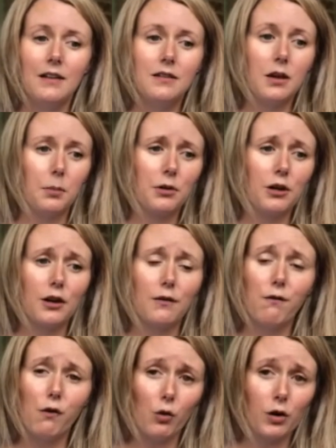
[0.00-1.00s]
Number
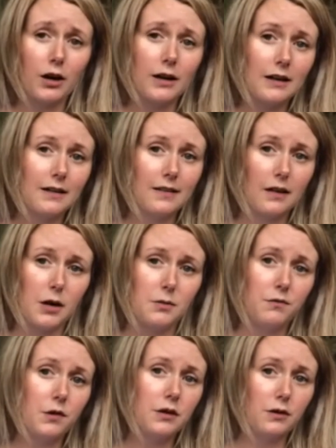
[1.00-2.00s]
four is um,
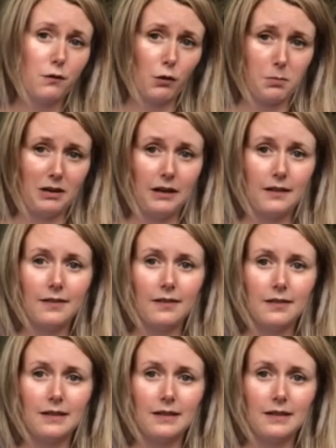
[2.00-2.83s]
foot deformities.